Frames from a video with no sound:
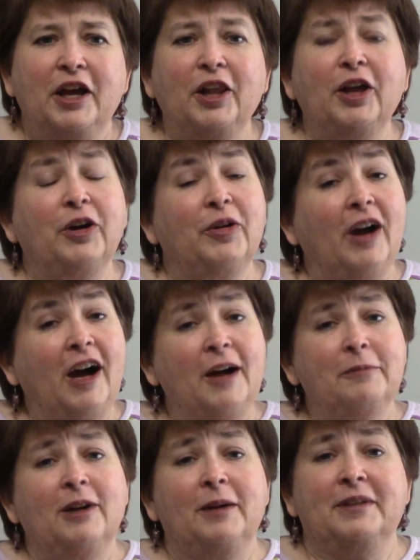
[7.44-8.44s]
Hello, I'm
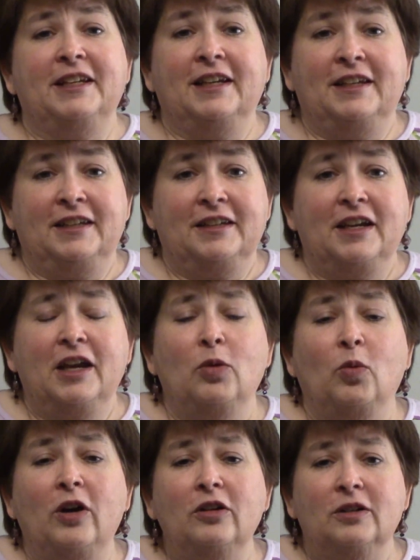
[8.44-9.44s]
Robyn Henning, and
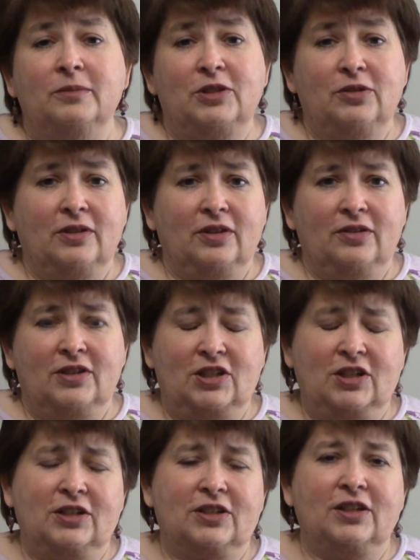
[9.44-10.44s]
welcome to another
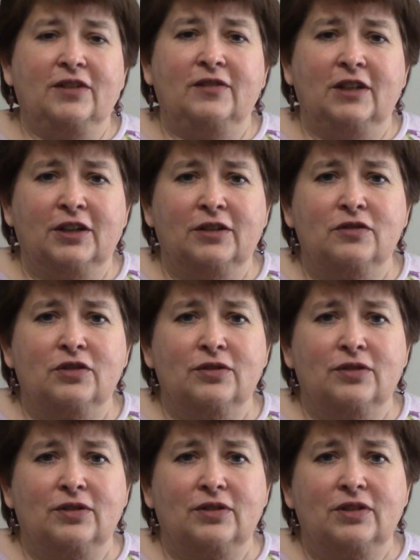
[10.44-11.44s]
Exchange Life Nugget of
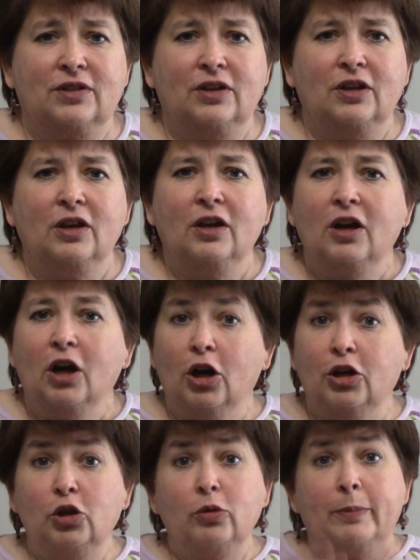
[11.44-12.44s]
Truth. Are
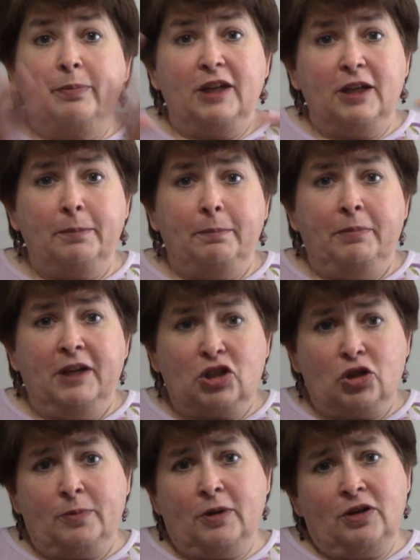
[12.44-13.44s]
you a big
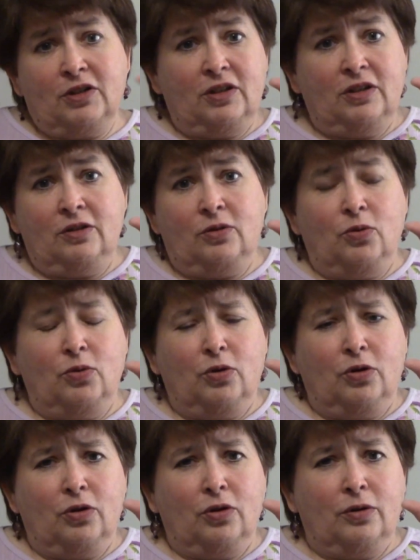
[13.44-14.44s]
picture person
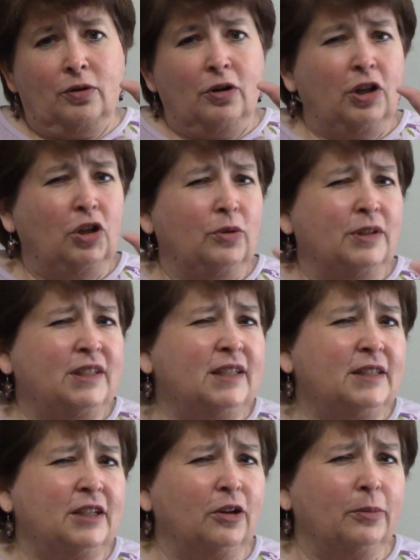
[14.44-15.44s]
or are you a
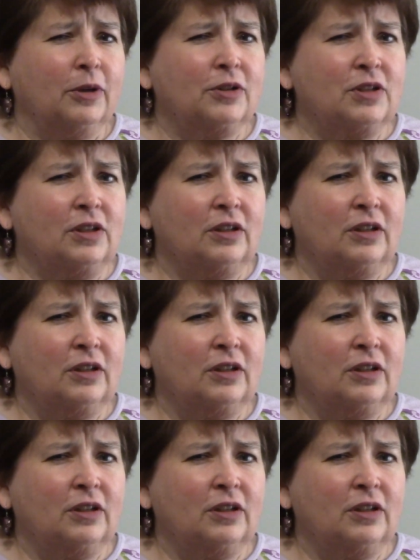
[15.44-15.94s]
detail person?